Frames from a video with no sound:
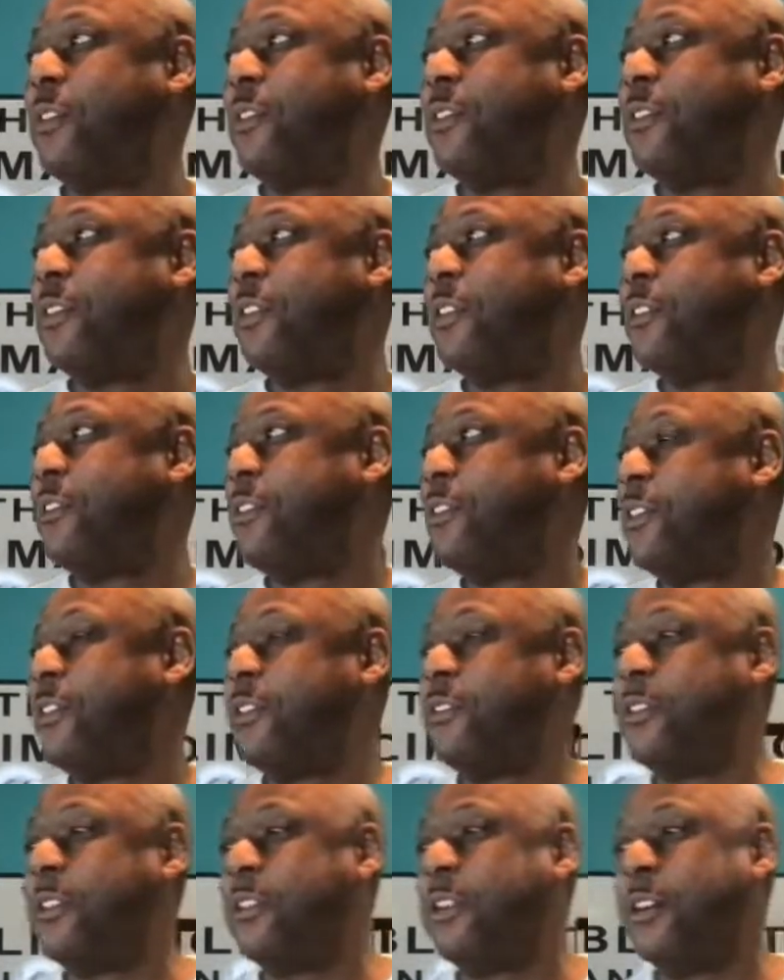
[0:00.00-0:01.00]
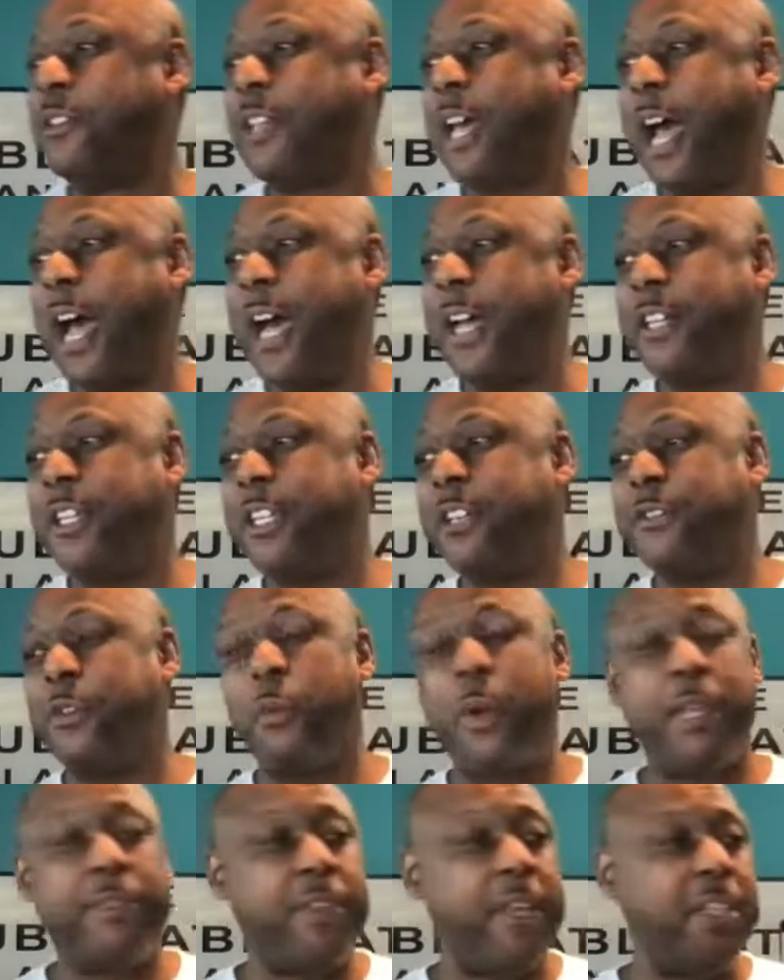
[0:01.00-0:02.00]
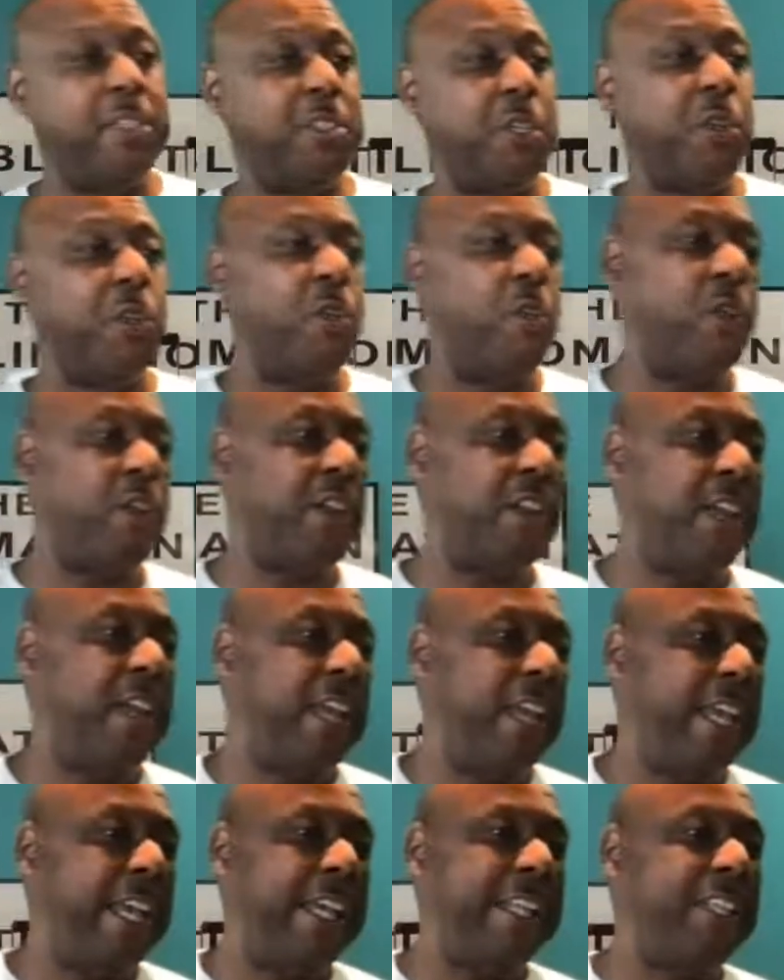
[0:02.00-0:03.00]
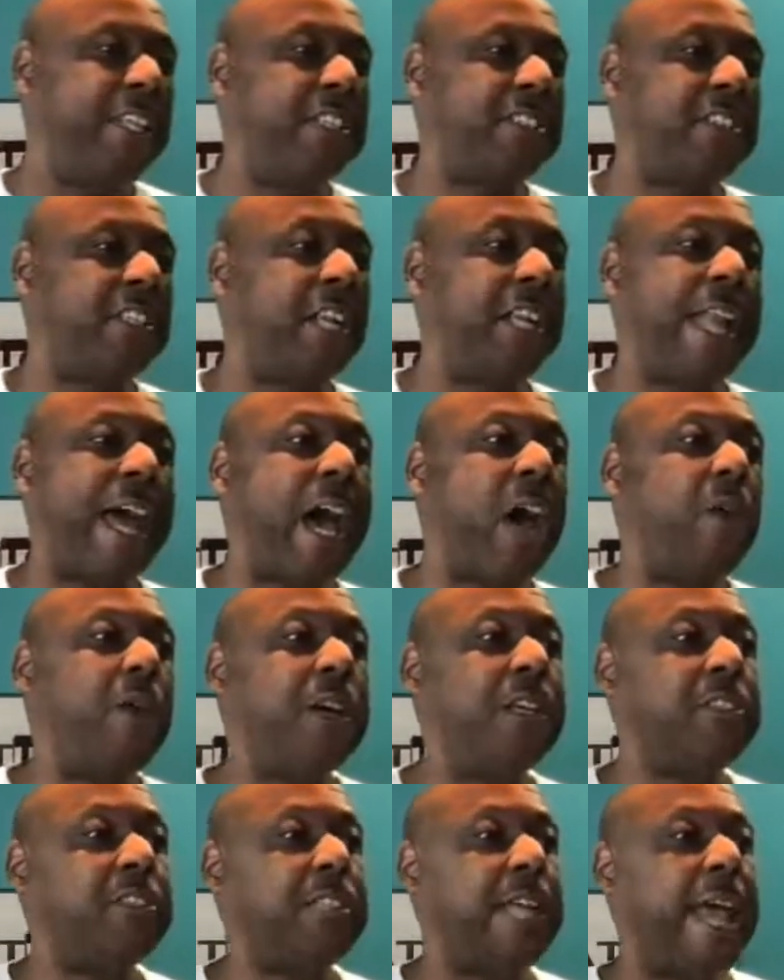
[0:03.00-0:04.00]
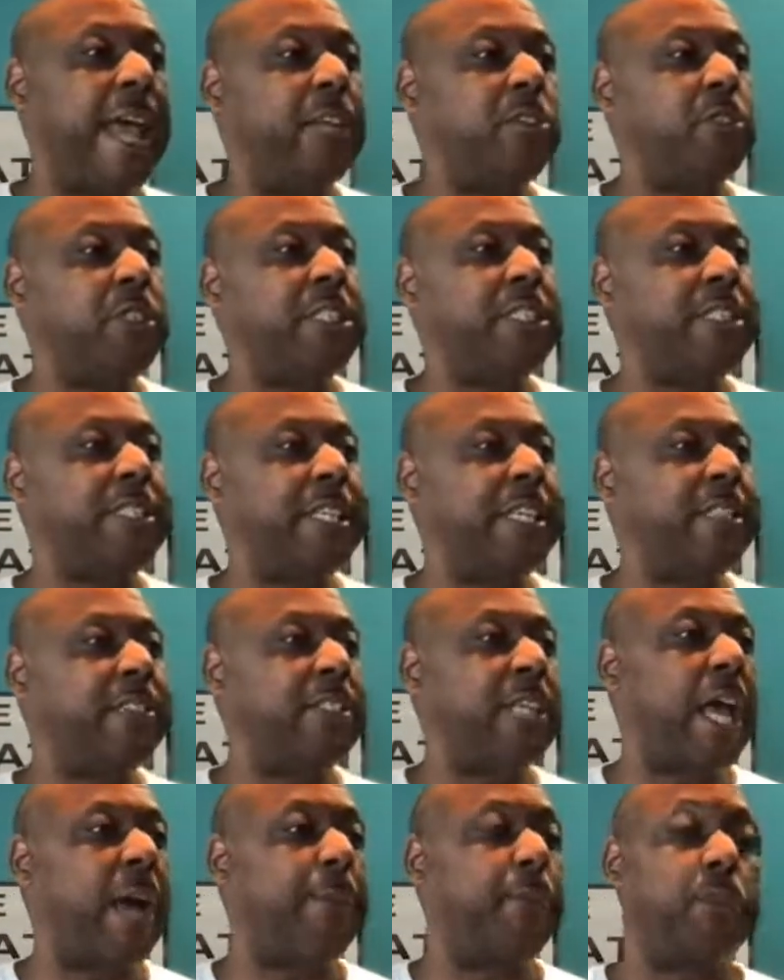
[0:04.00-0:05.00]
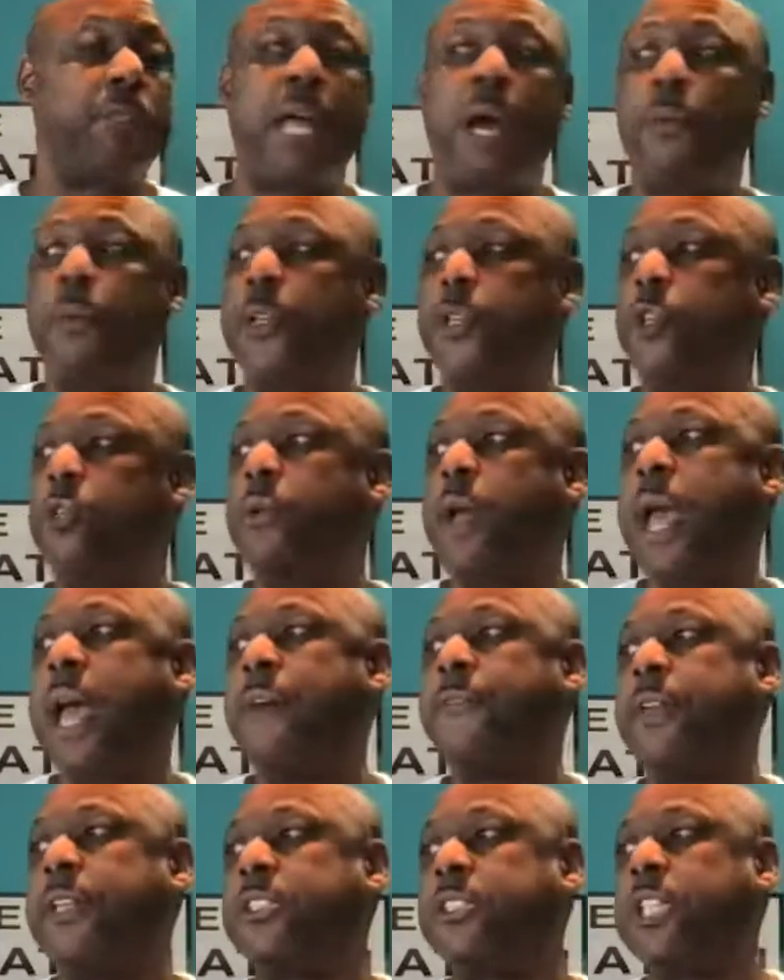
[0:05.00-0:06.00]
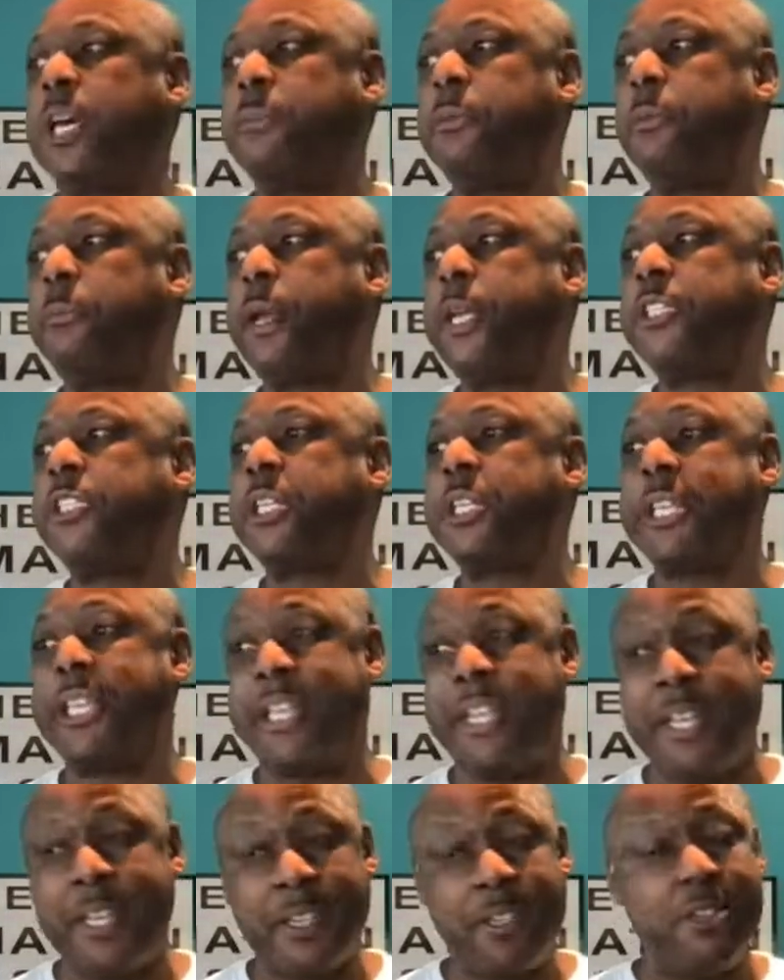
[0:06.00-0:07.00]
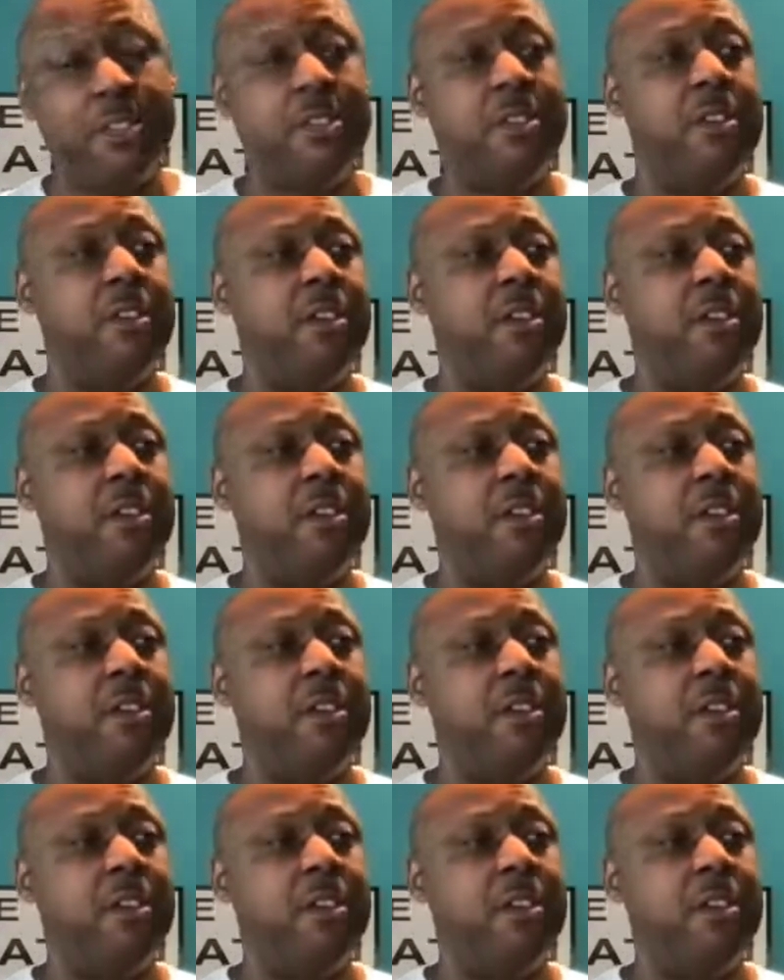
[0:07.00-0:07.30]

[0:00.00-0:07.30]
the, the, the, the idea of the way things are going, it doesn't allow us to actually send samples. Now, we do have a sublimation kit,